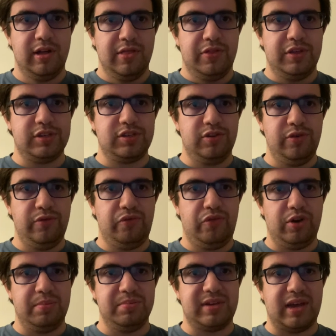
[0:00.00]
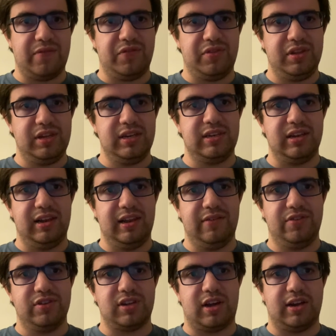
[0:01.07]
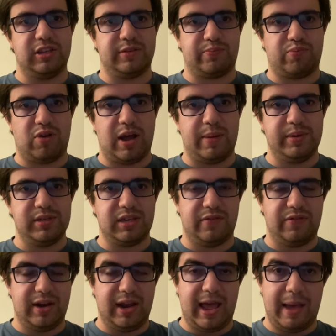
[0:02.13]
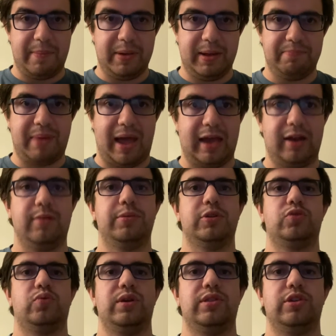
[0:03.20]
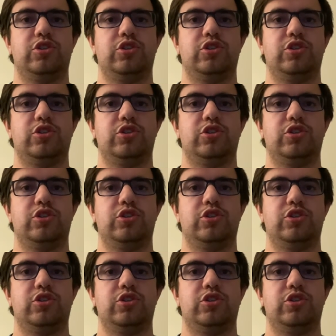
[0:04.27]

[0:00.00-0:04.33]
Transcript: This new film definitely delivers on its promise of an epic battle between the